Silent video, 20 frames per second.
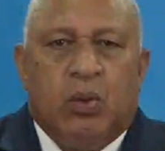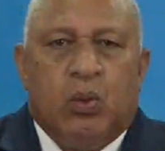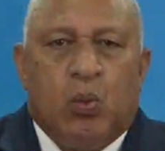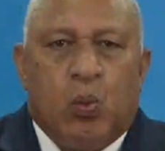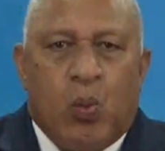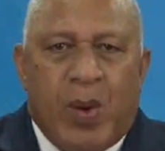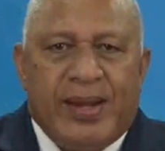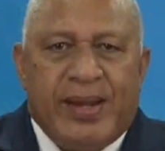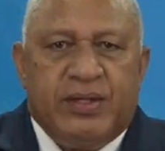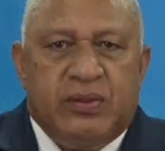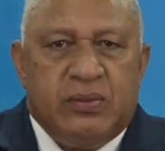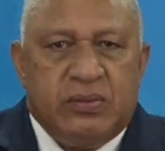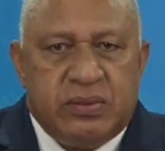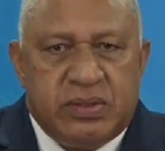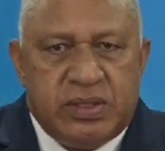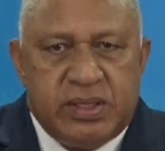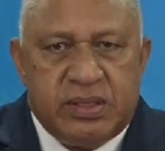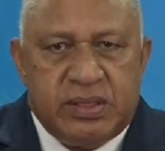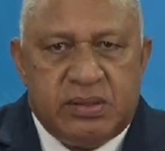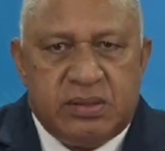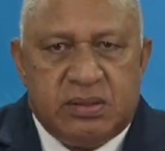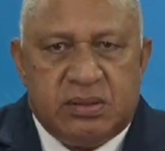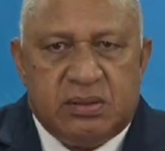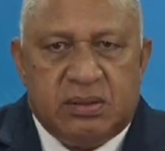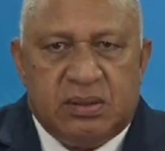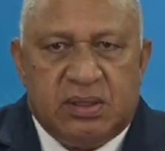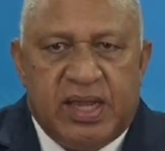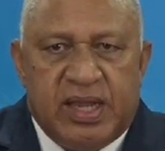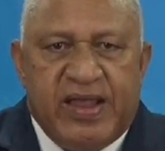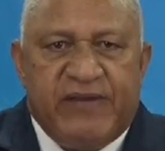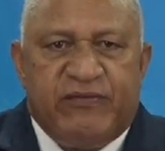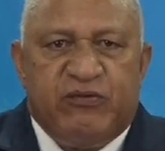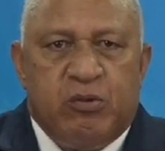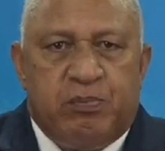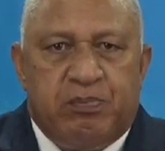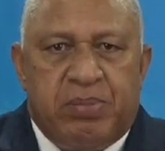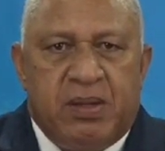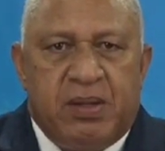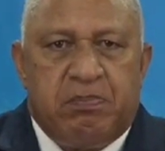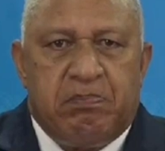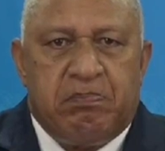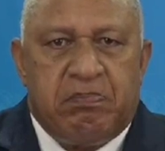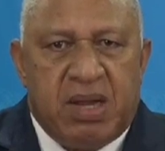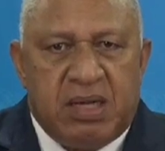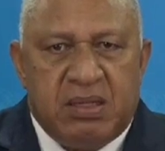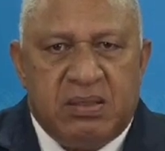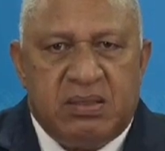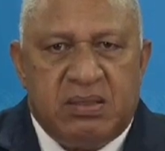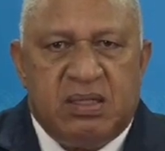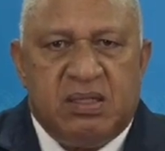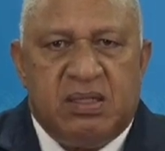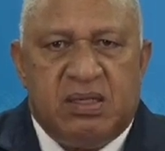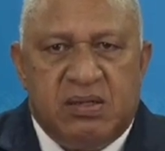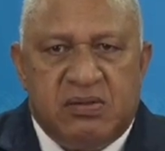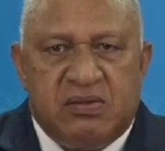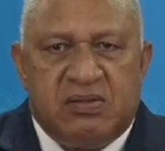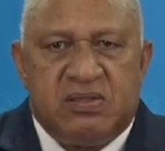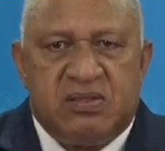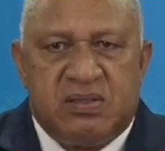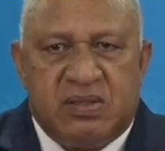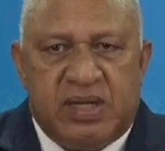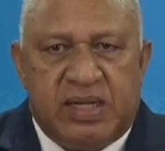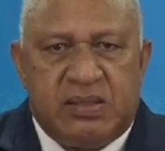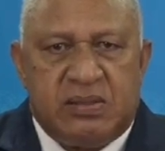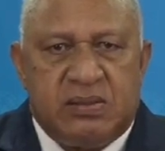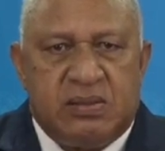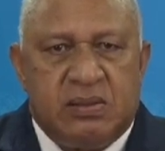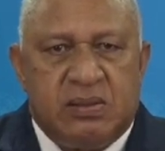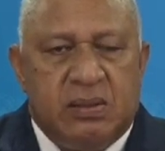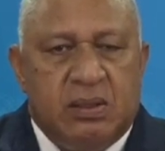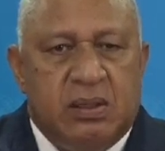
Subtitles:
Why do SIDS have to pay punishing interest rates